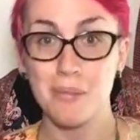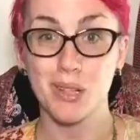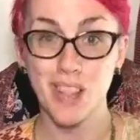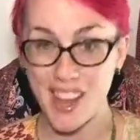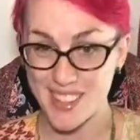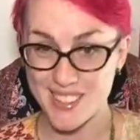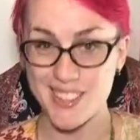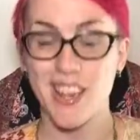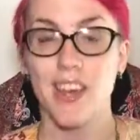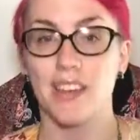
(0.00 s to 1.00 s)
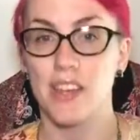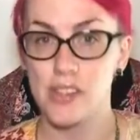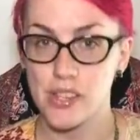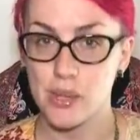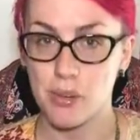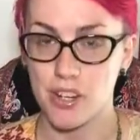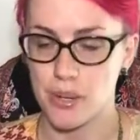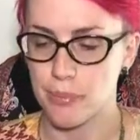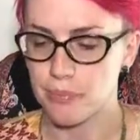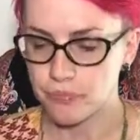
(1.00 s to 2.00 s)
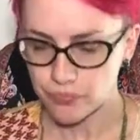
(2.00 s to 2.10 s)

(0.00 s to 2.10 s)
Plus, the other thing you want to do,